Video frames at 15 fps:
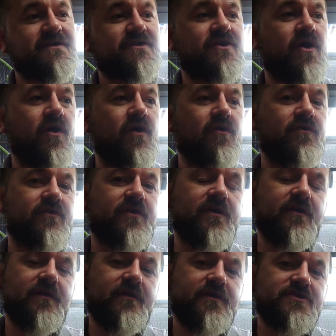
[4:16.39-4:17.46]
Kong
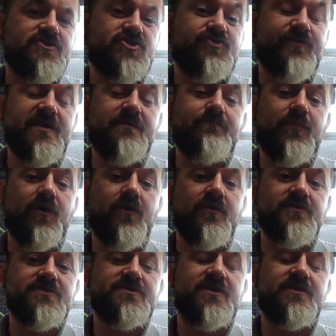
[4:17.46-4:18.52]
treat
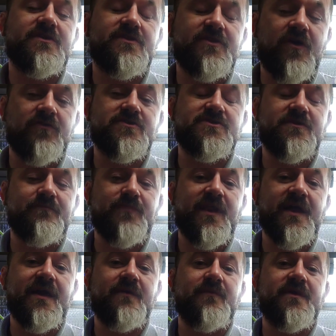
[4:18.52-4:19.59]
balls that the dogs can
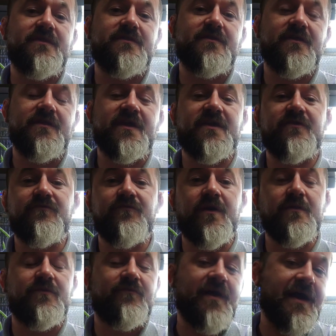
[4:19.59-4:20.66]
play with, that they can
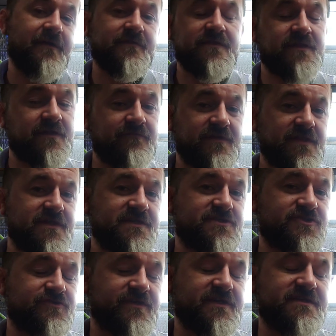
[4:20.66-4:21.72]
roll around and they
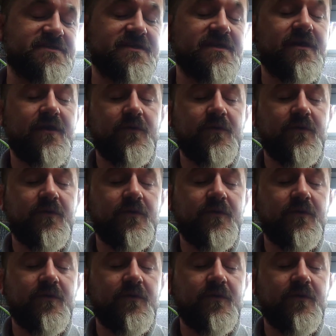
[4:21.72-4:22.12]
release treats.